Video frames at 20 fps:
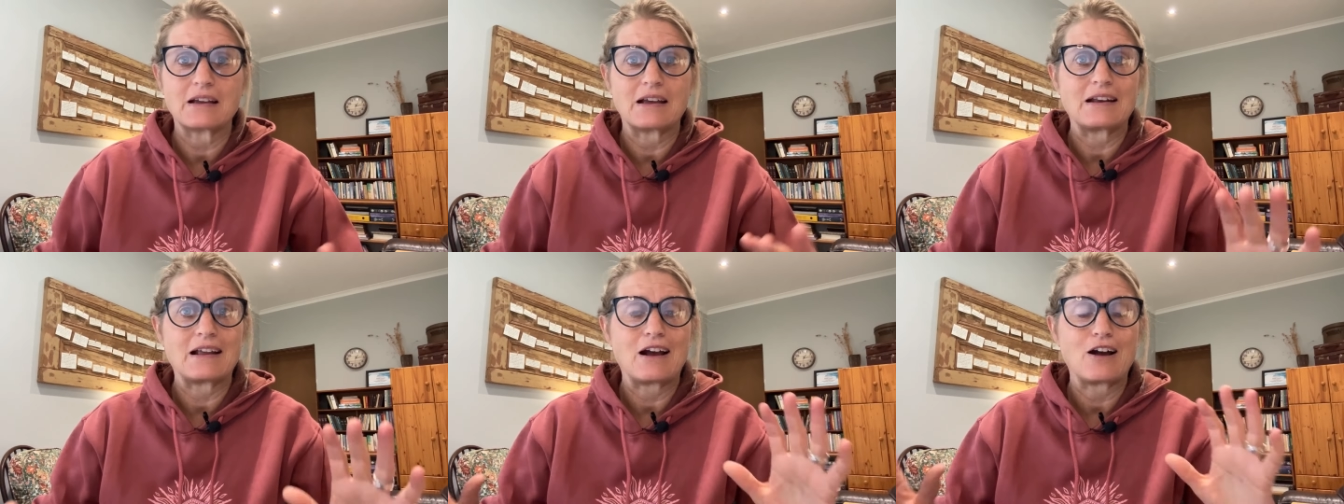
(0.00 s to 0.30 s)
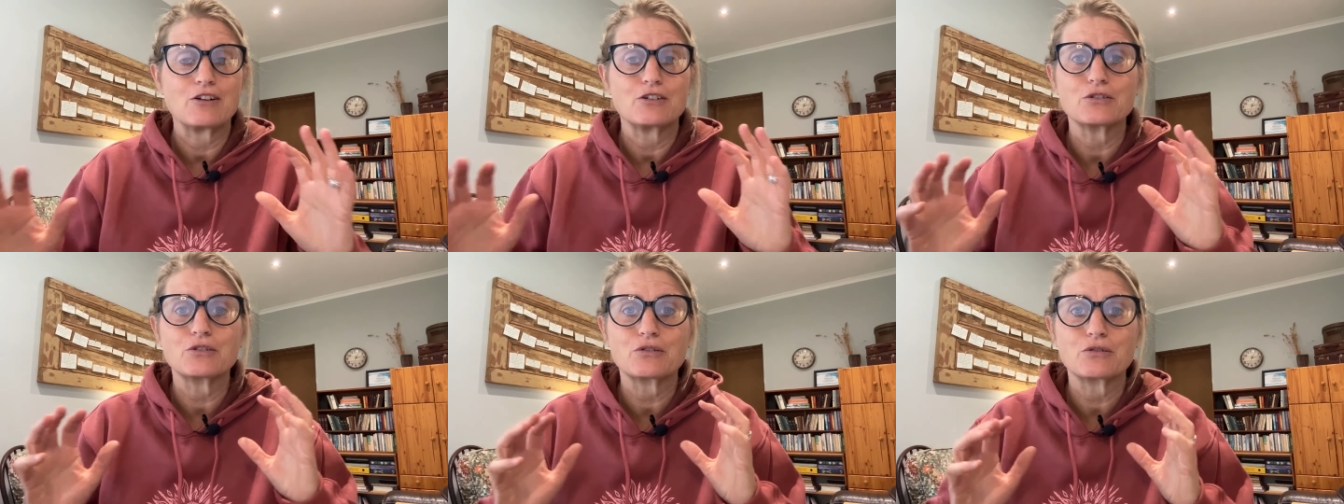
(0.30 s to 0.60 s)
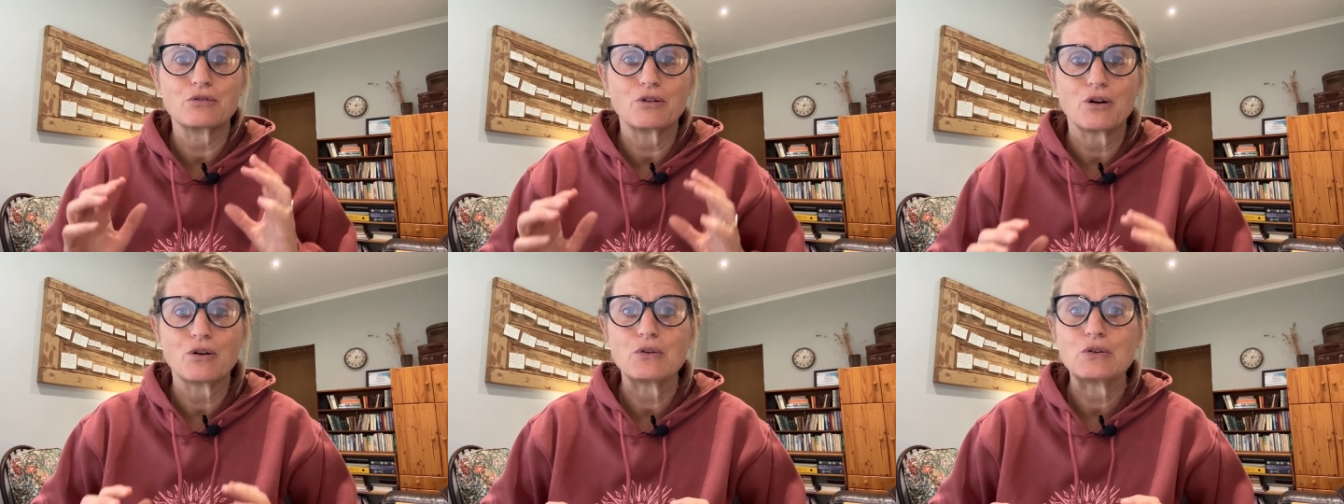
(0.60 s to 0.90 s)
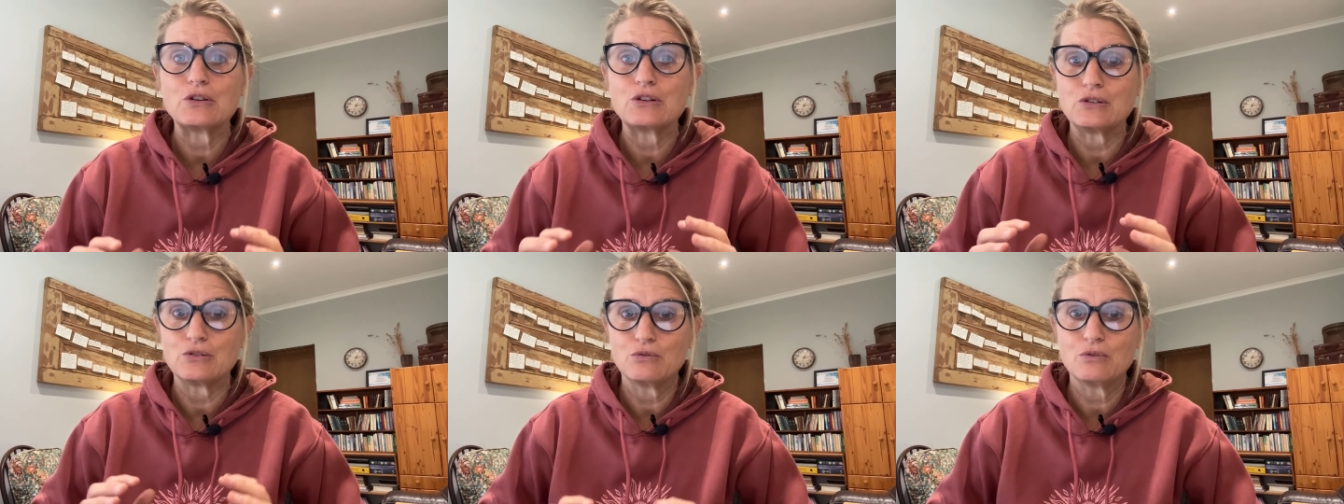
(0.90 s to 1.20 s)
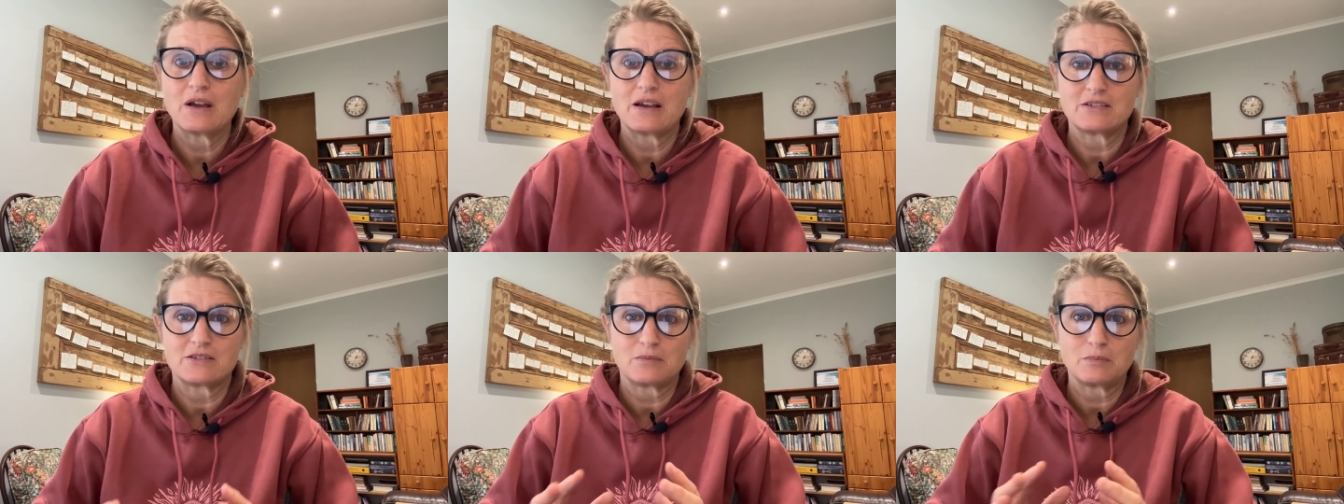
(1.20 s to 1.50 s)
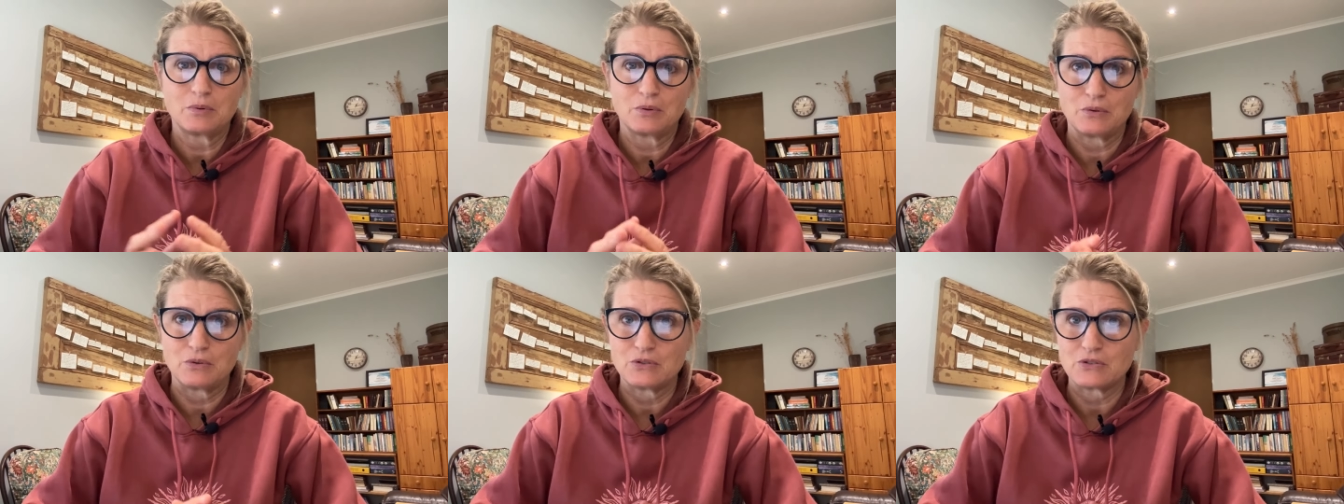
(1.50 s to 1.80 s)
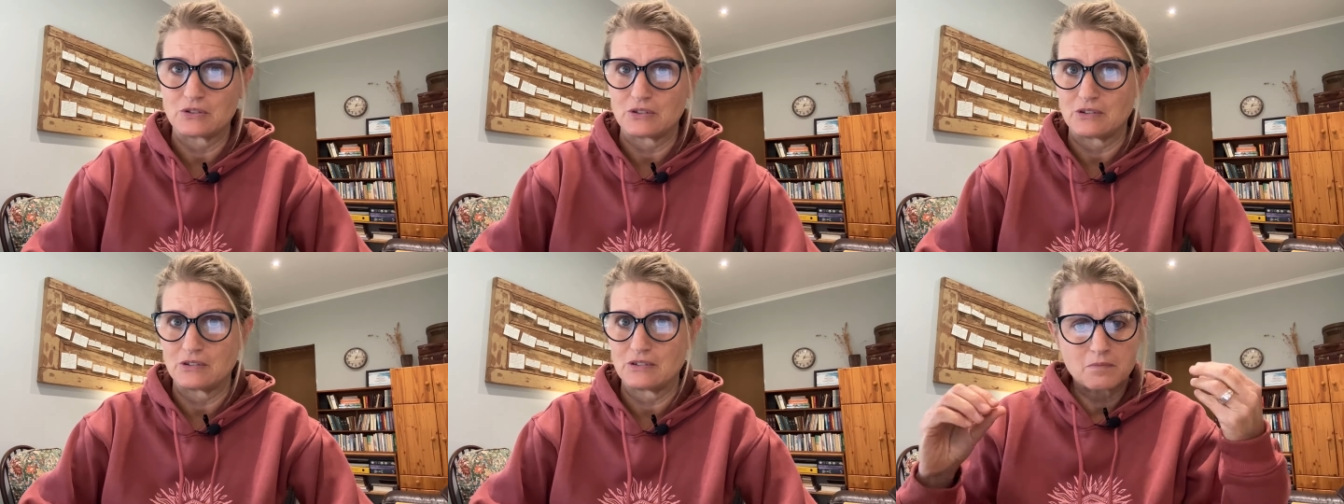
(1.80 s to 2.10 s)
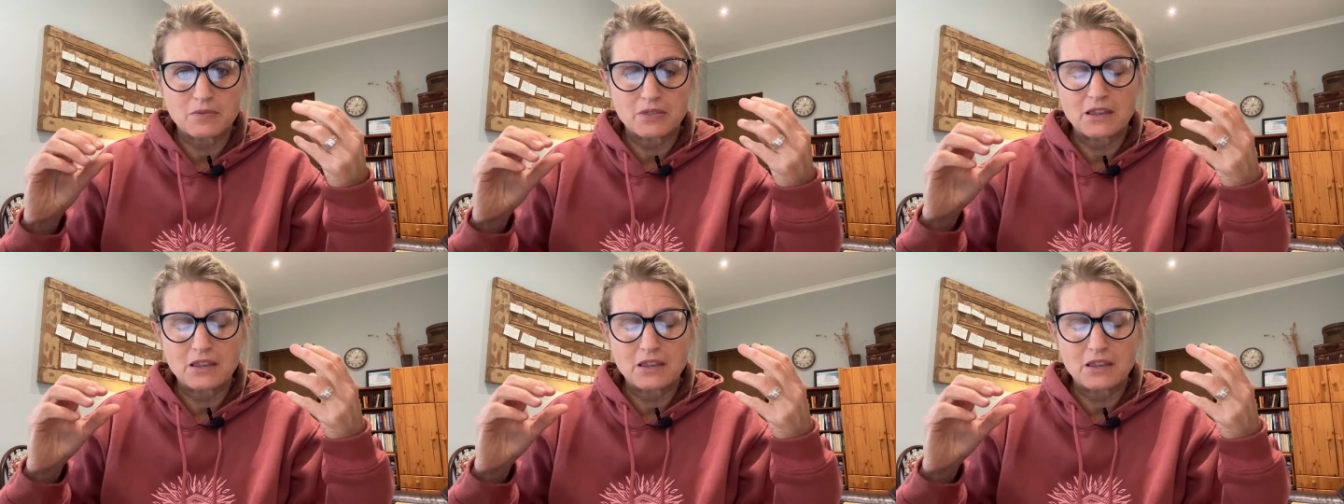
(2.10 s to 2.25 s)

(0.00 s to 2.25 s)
and how to grow you as a person.